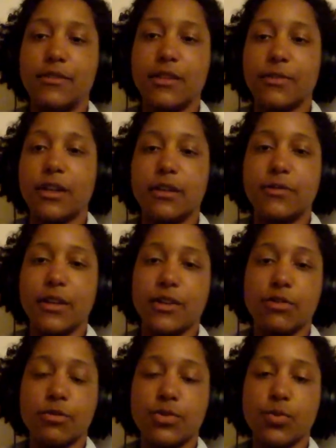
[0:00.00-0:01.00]
even if the R
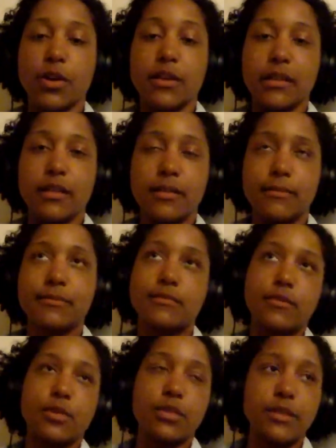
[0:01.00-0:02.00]
value was one,
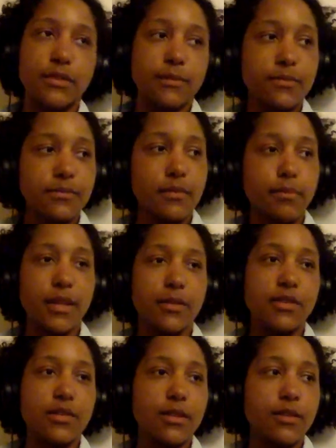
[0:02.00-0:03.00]
whatever, better
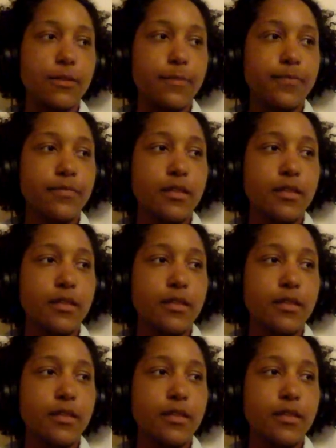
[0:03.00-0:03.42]
than zero.